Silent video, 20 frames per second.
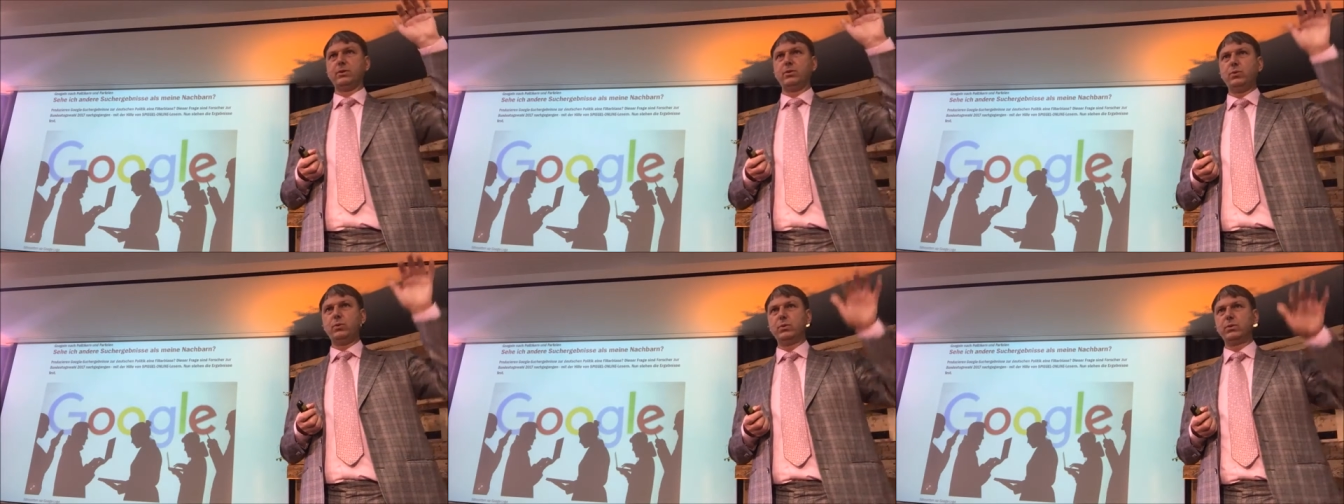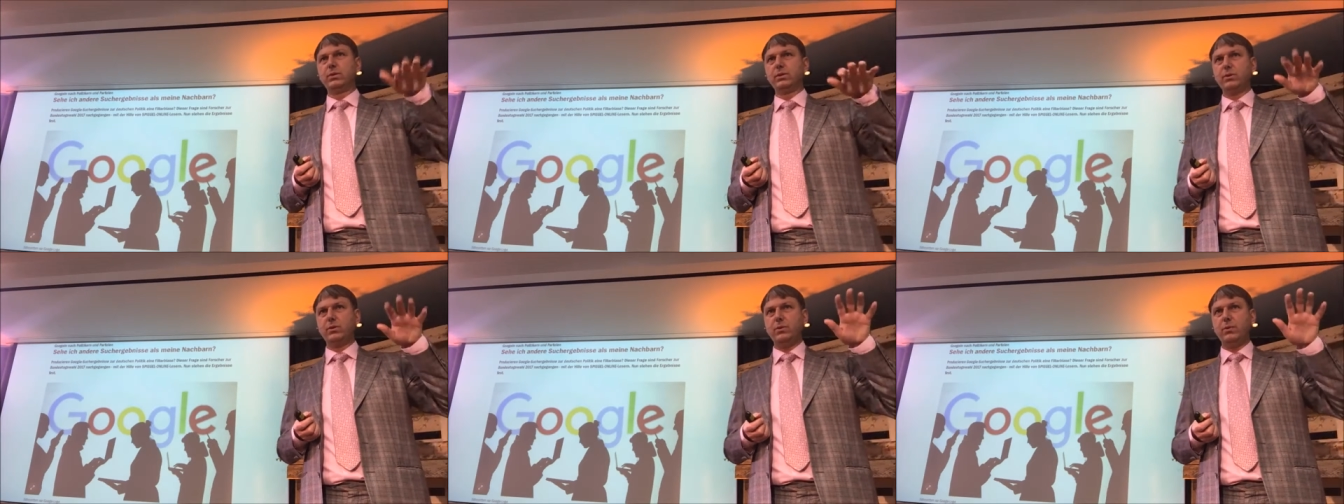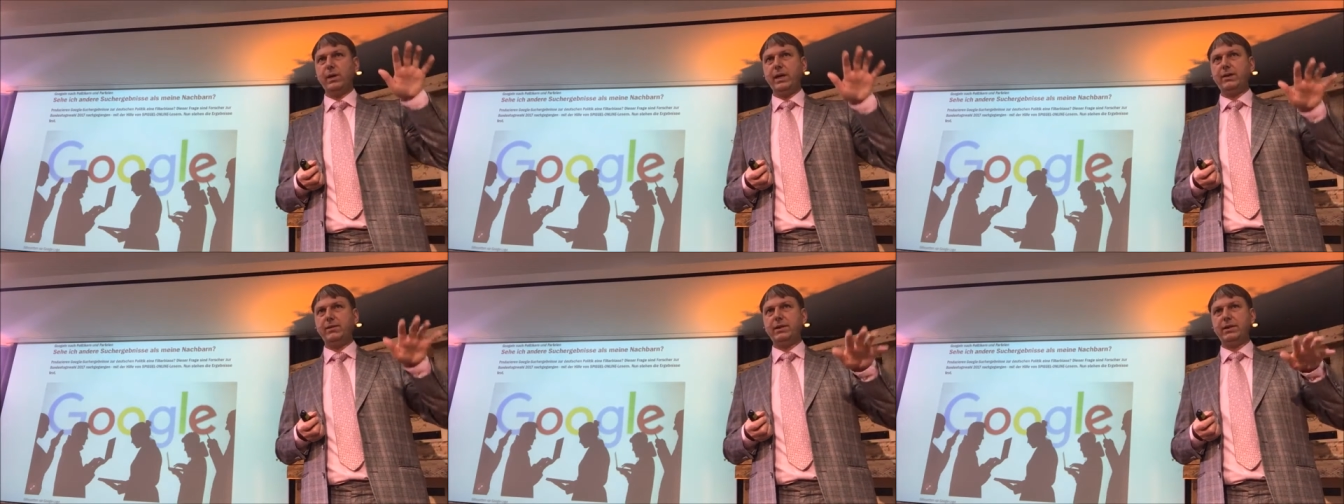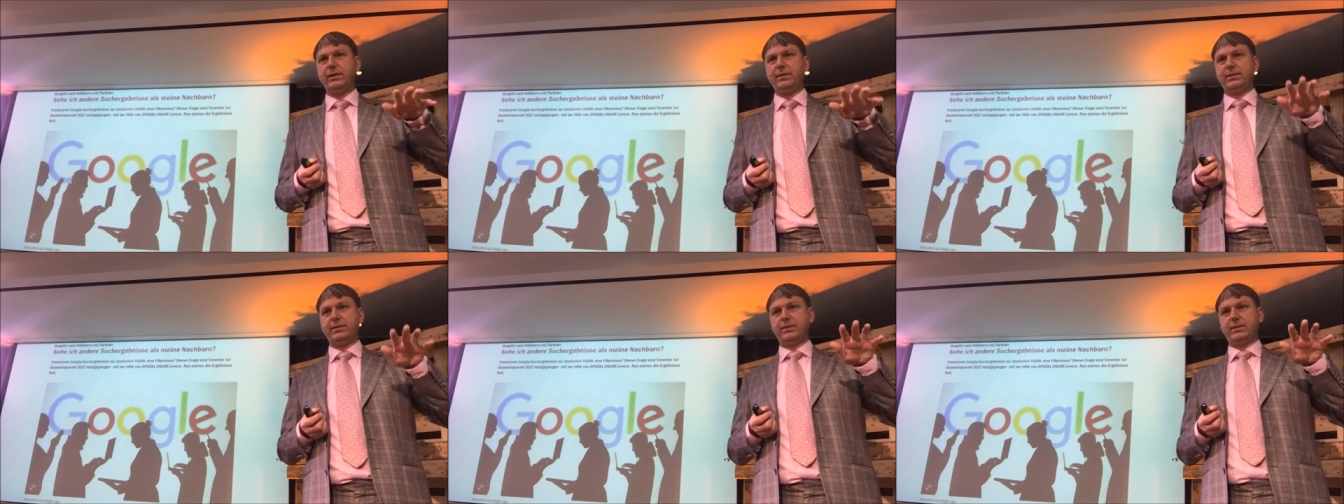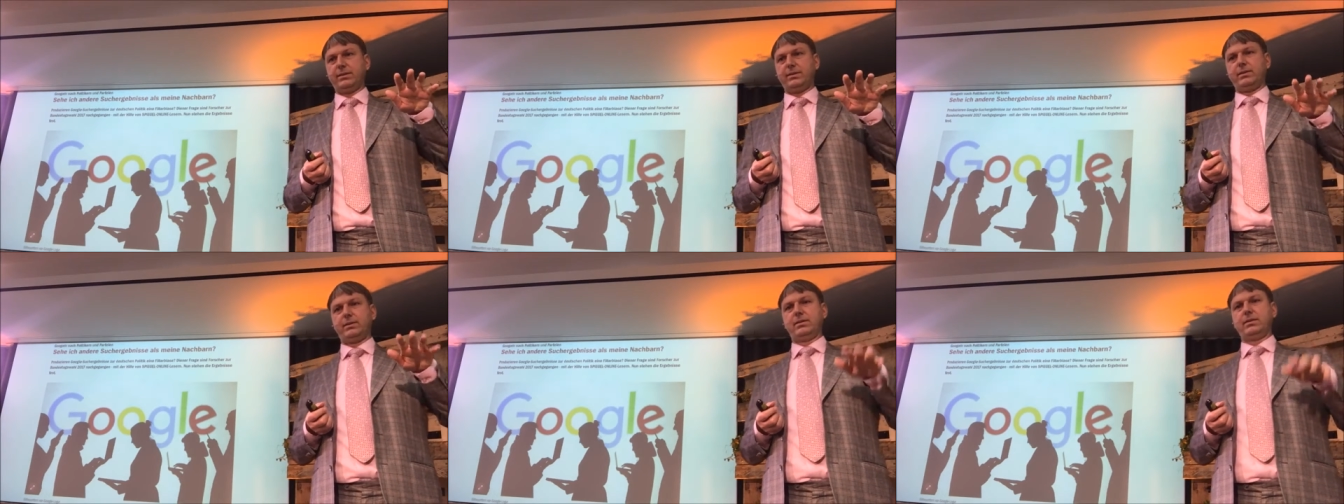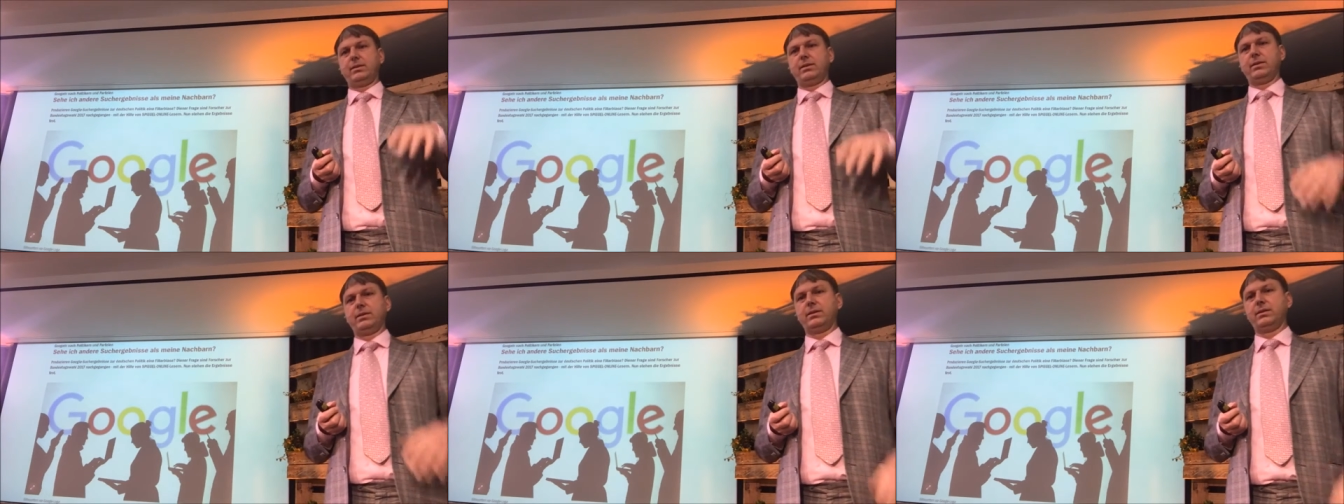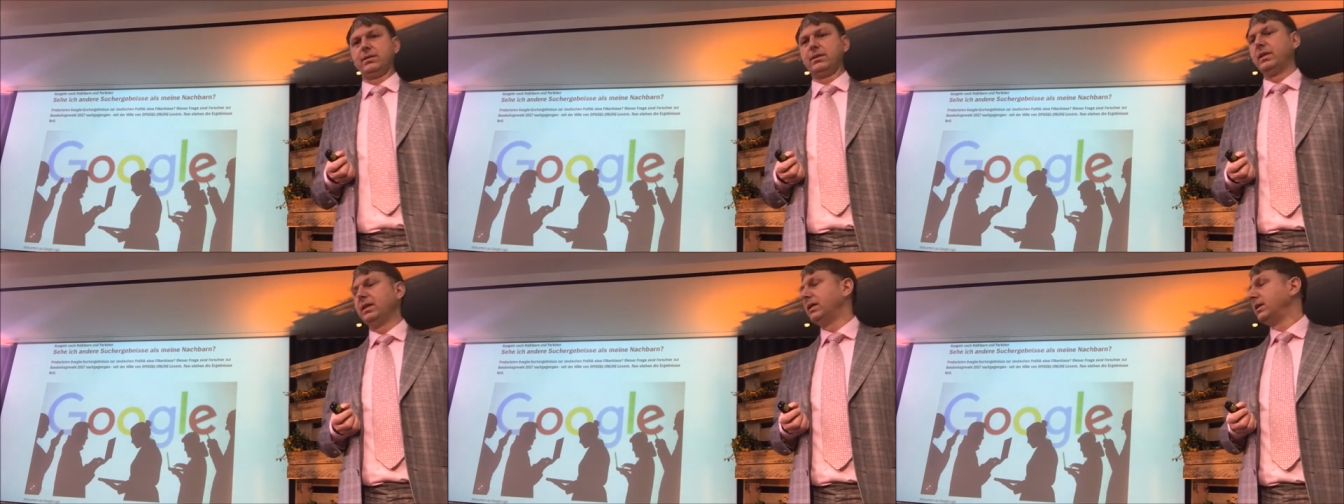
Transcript: Google queries and uh,